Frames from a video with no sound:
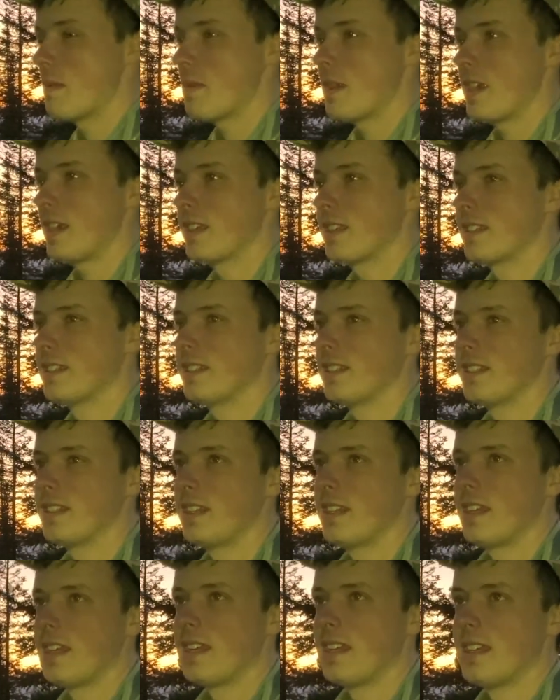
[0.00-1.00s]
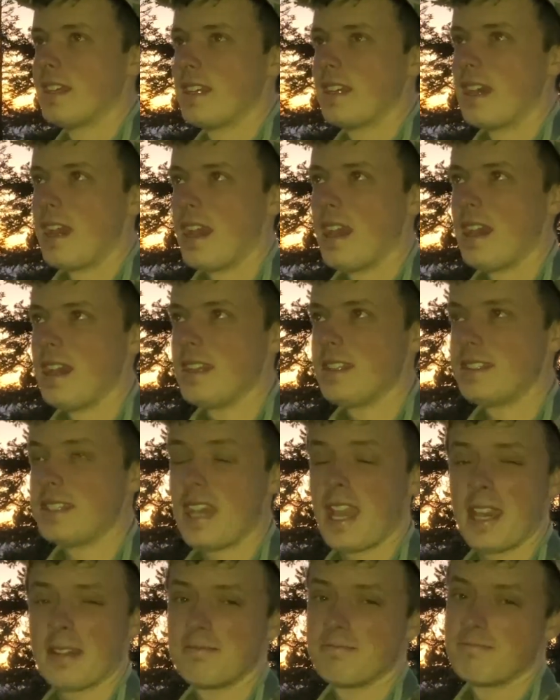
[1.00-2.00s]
me. And yeah,